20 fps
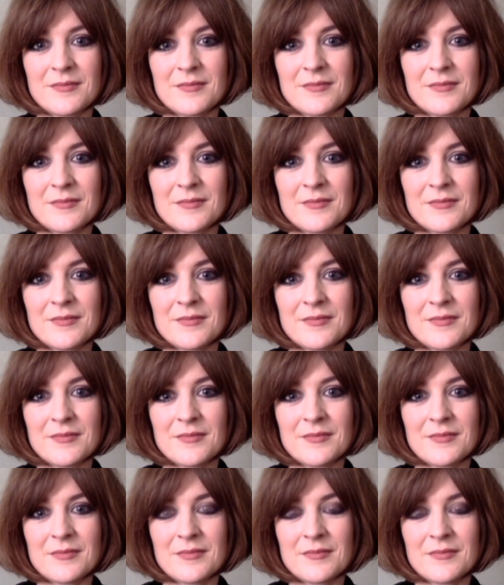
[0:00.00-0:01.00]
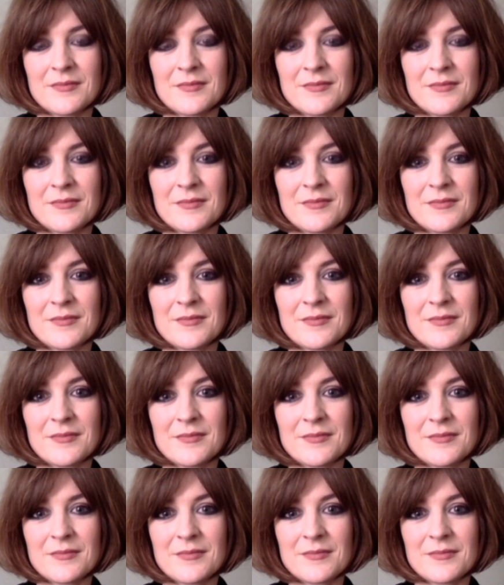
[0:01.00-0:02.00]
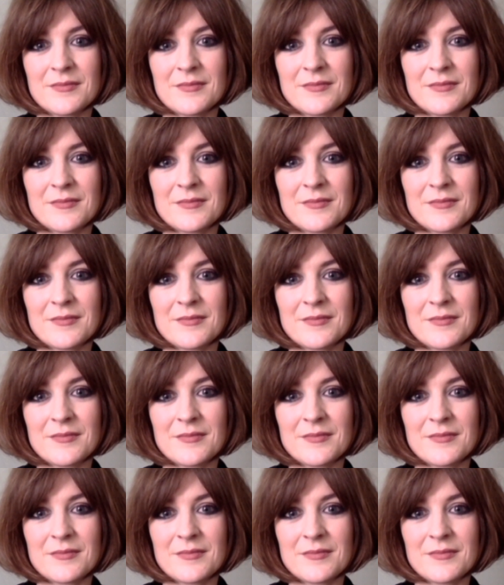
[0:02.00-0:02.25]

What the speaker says: The person shown says nothing.